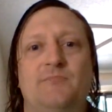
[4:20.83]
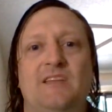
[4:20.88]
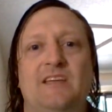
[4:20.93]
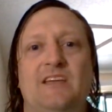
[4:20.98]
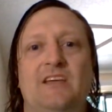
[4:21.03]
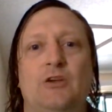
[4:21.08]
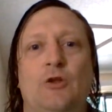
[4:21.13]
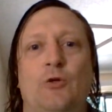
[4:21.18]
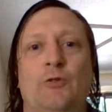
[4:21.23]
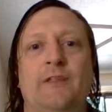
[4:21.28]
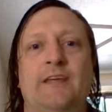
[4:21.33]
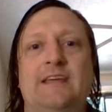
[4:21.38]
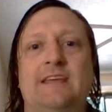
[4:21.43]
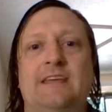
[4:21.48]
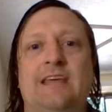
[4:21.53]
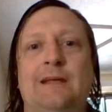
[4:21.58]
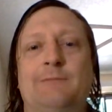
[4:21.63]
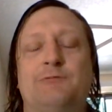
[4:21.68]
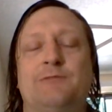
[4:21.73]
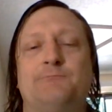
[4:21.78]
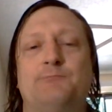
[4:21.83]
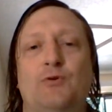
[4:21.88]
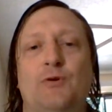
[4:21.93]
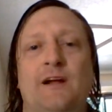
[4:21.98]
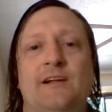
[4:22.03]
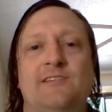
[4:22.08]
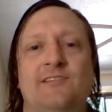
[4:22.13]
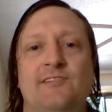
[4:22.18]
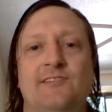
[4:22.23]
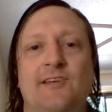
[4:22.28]
it only keeps
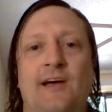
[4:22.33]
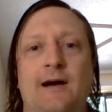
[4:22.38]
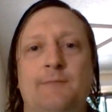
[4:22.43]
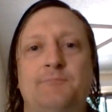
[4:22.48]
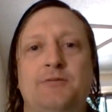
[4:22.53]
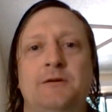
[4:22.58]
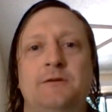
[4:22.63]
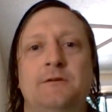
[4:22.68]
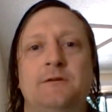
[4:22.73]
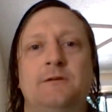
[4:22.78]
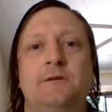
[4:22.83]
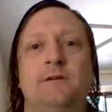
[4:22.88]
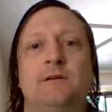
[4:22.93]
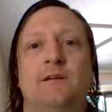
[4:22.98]
prices up,